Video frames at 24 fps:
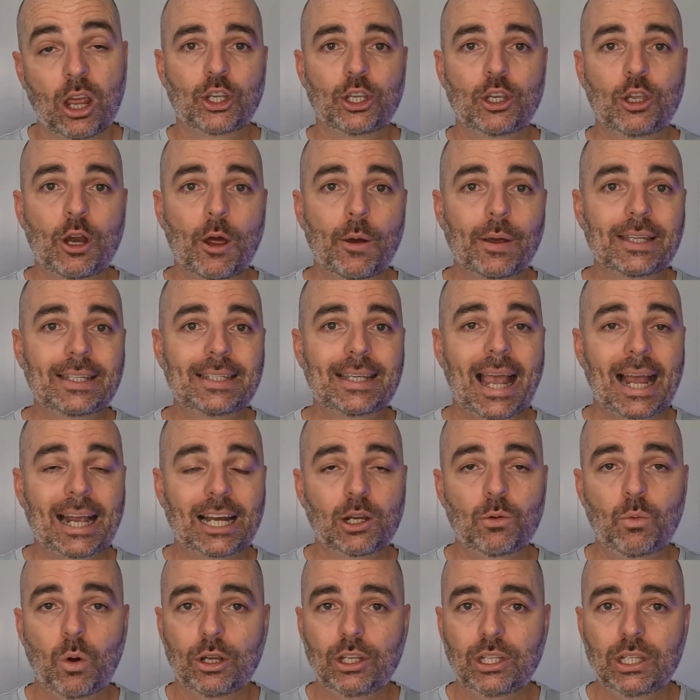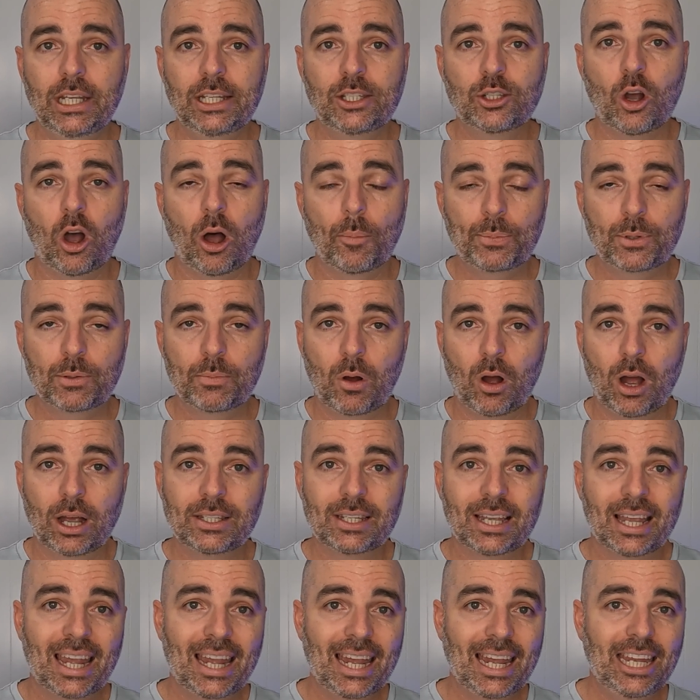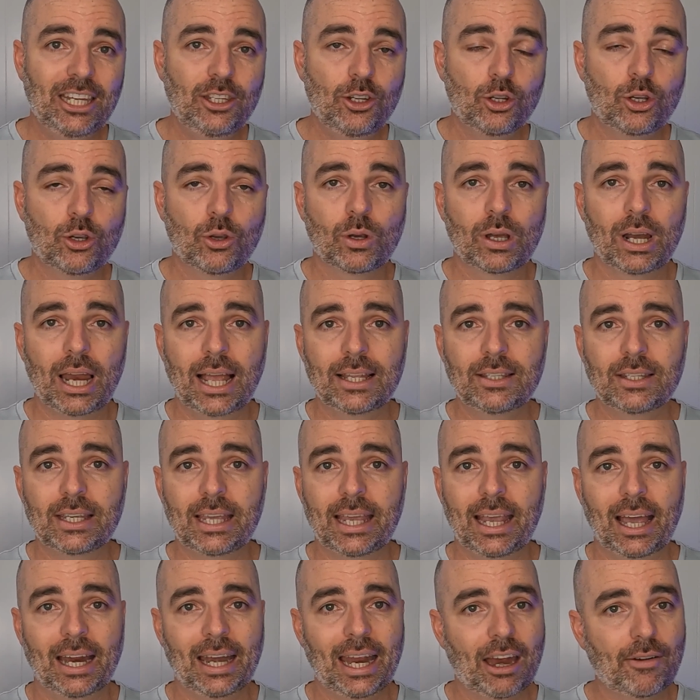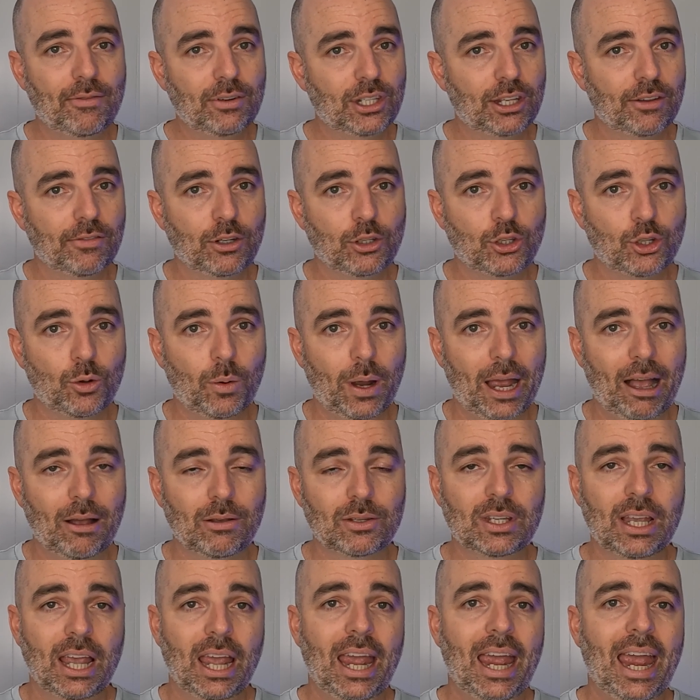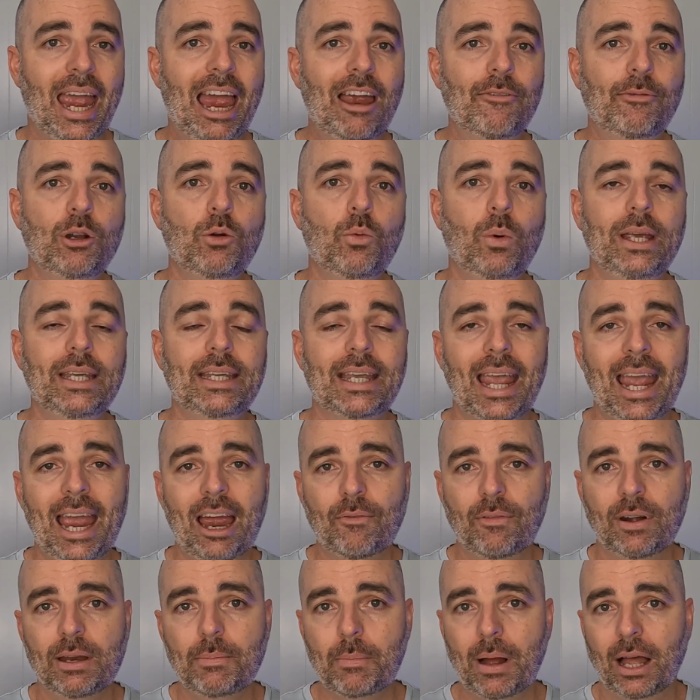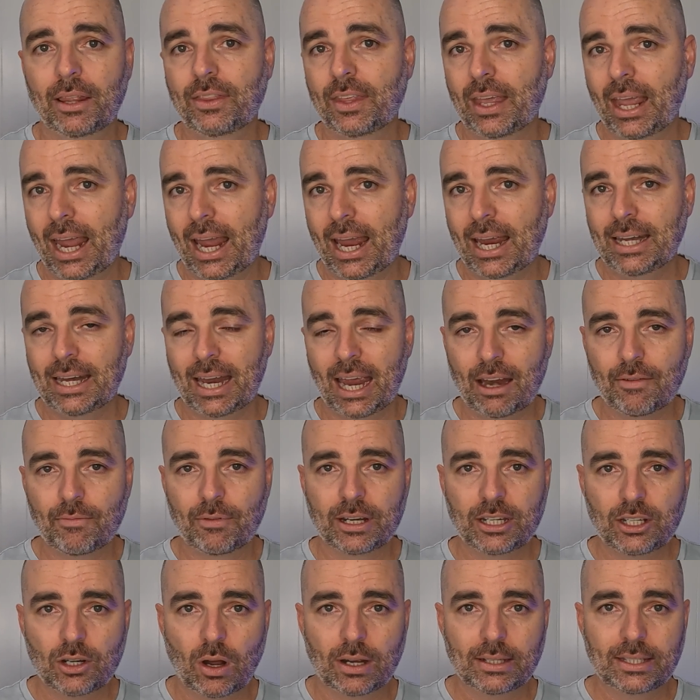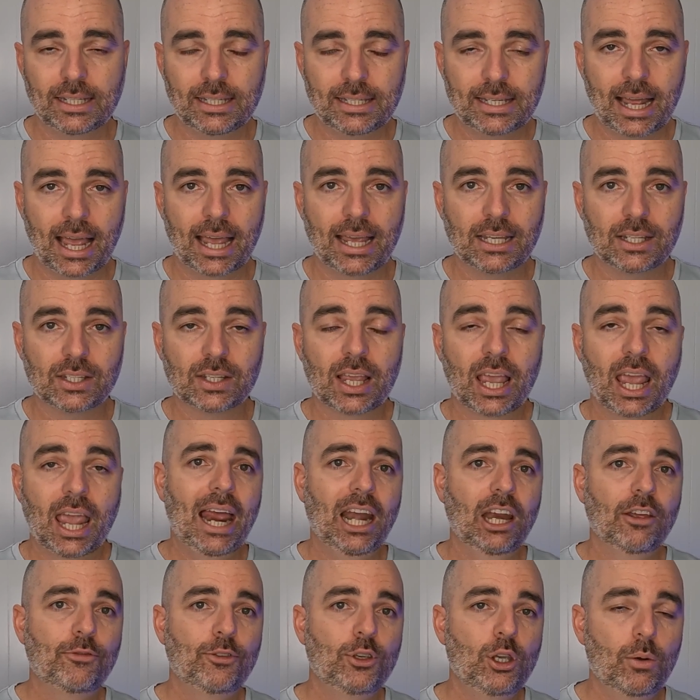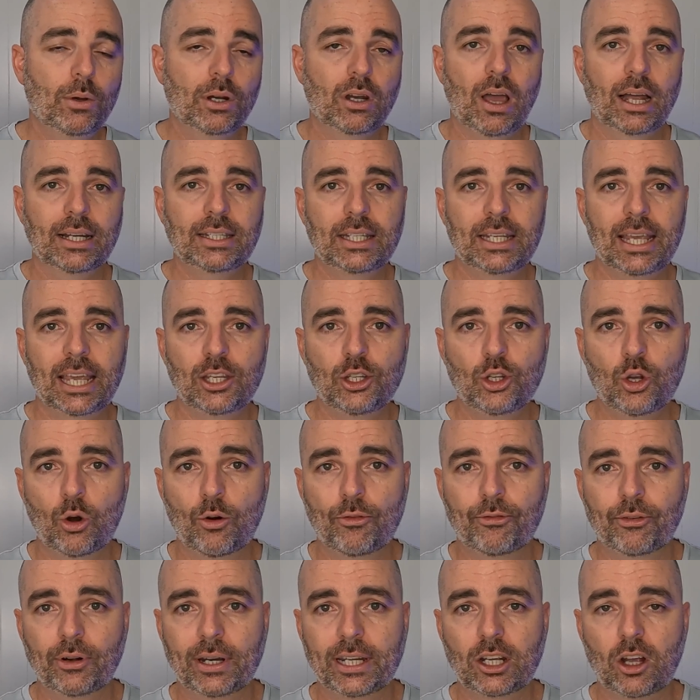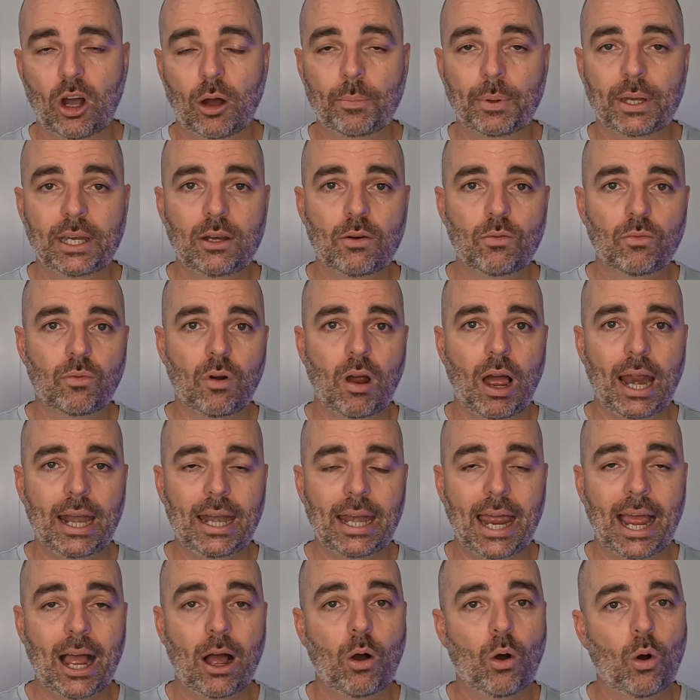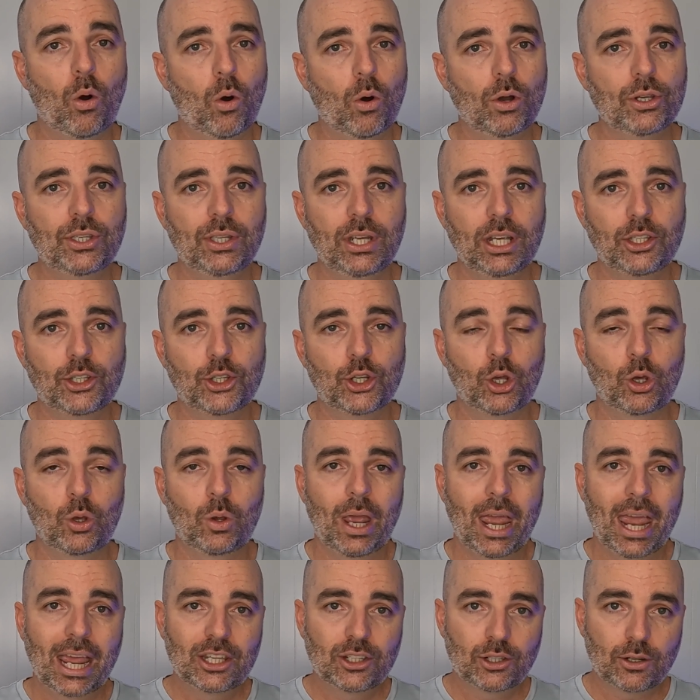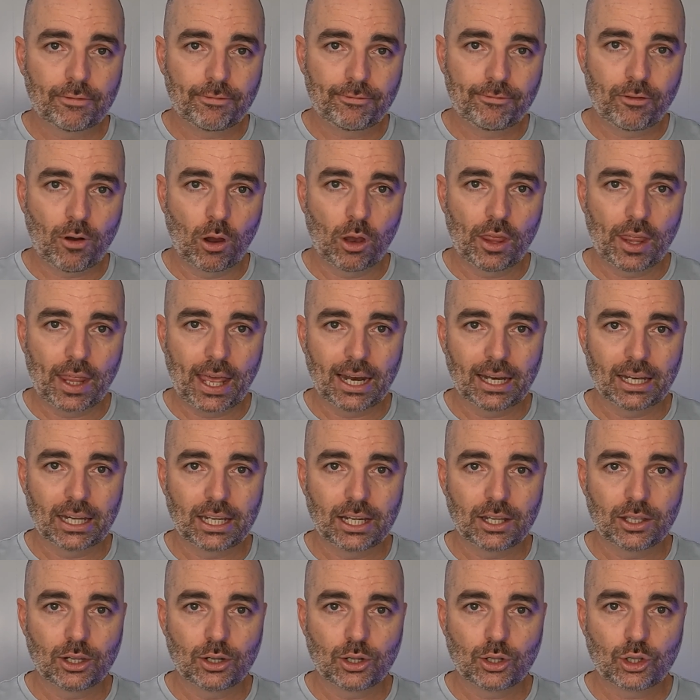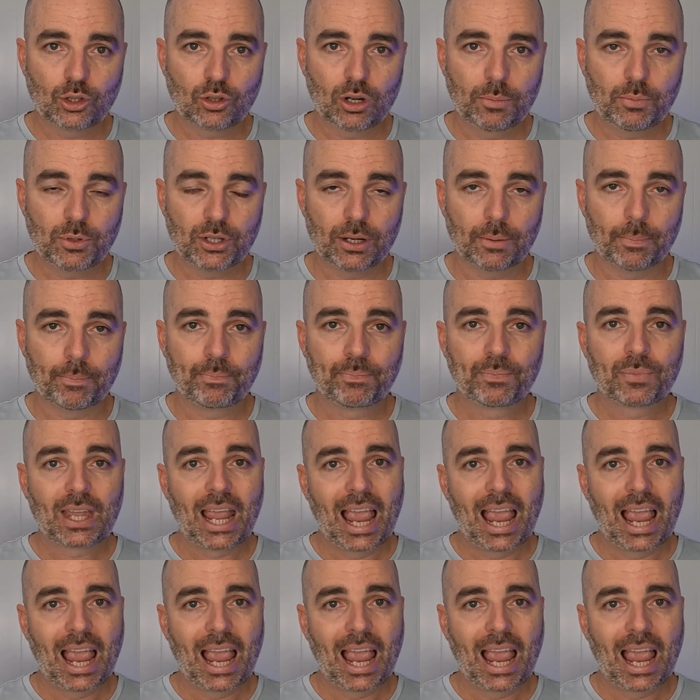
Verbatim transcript: So you know exactly what you need to optimize in your Google Ads account every 72 hours, every week, every month, and every 90 days. And if you would like to get your free copy right now, all you need to do is to follow that link in the description.